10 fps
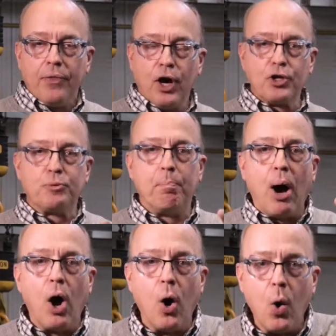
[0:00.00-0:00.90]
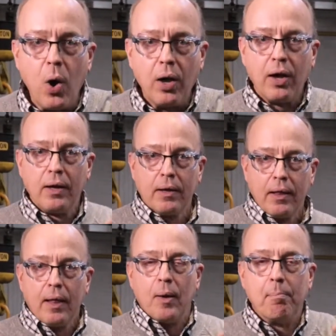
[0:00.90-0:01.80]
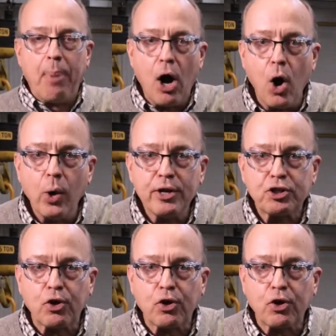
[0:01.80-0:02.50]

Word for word: There's bow. Bow is